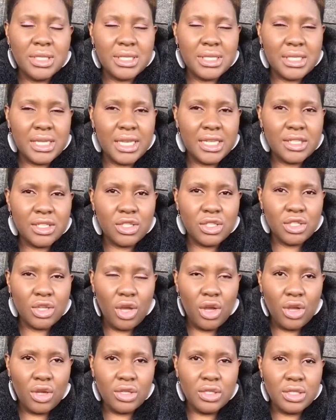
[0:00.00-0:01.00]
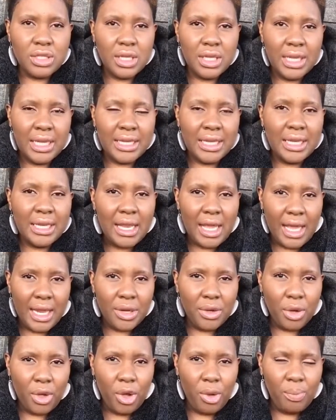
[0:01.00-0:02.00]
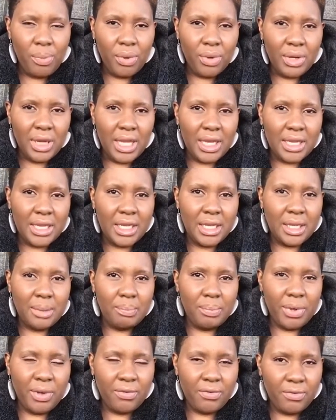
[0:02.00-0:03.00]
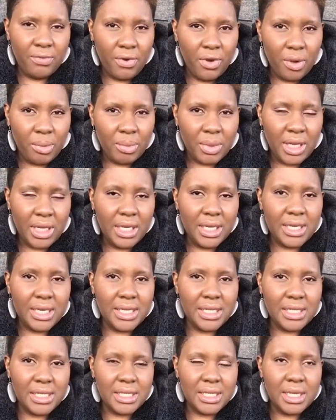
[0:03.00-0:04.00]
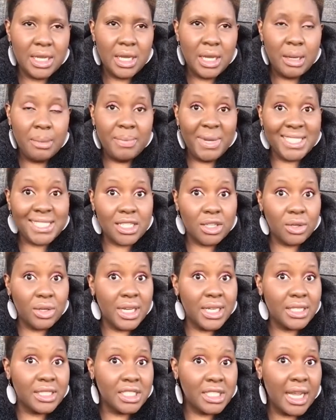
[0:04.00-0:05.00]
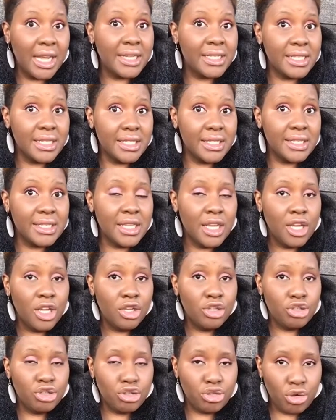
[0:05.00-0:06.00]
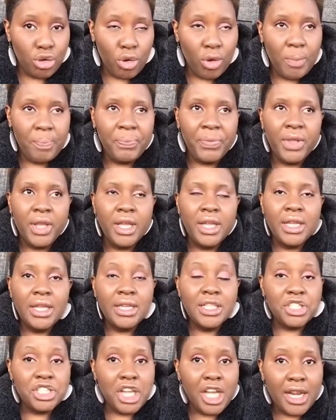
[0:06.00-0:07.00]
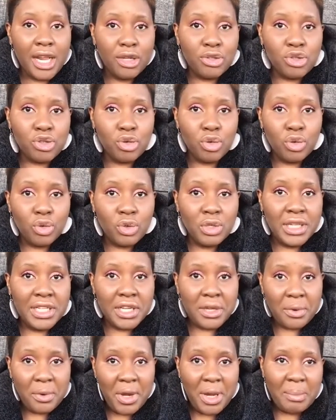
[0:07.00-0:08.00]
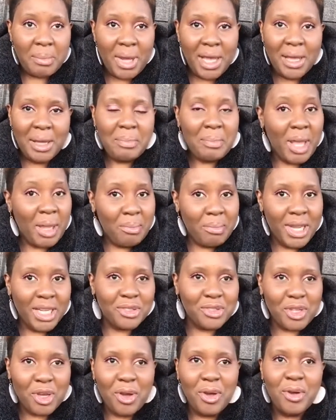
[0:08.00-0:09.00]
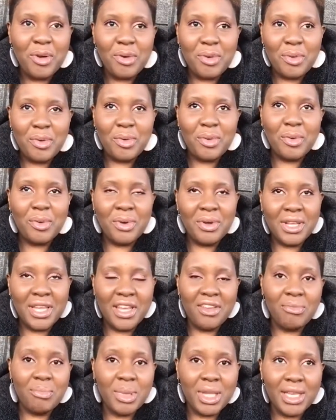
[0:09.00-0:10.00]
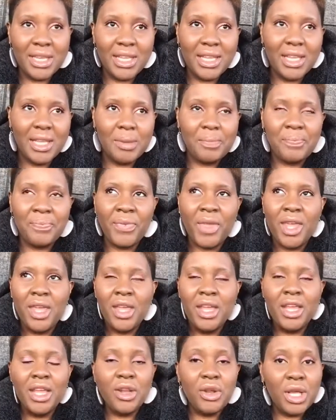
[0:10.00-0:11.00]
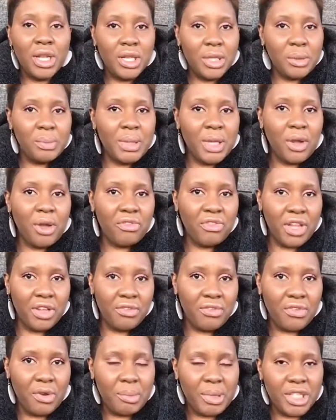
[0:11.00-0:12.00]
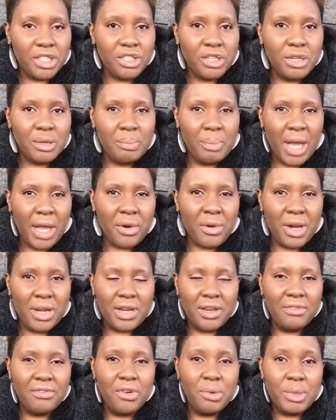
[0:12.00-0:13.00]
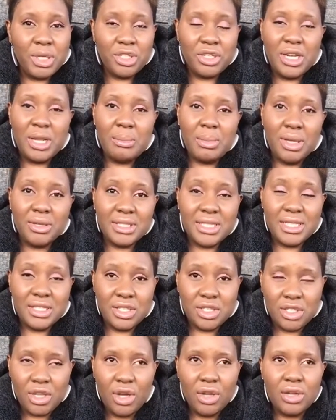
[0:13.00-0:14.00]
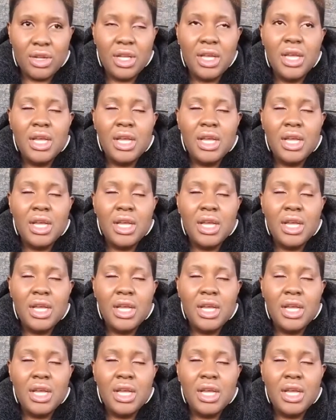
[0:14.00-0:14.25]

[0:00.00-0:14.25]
six songs in the lineup that he performed in this particular Chinese show. Shout out to Uli Kramer, my mentor, who gave me the, you know, a little bit of information, background information about this song.